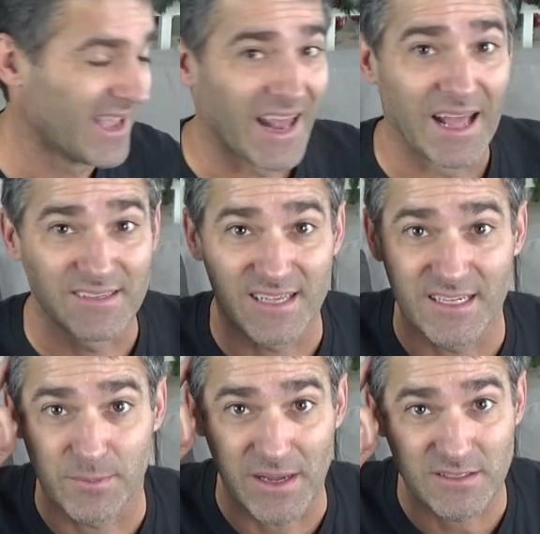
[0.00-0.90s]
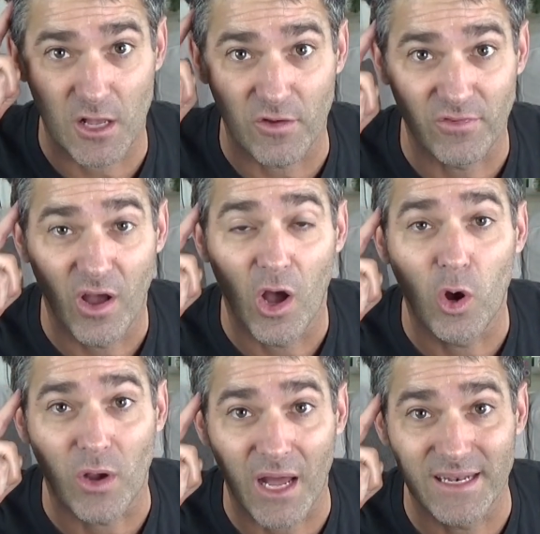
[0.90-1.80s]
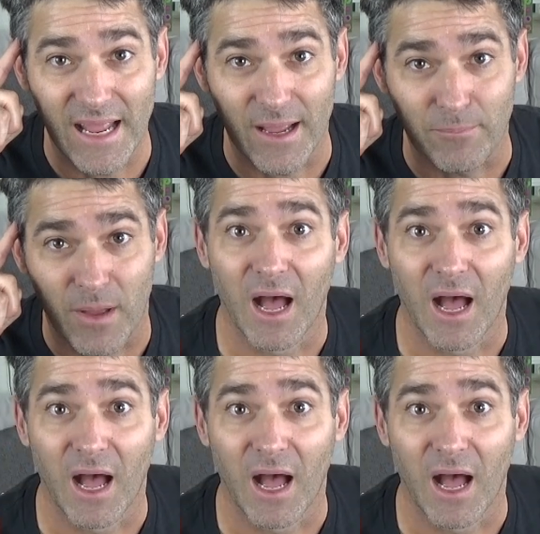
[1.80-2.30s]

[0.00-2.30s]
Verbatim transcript: And I said to myself, oh god damn,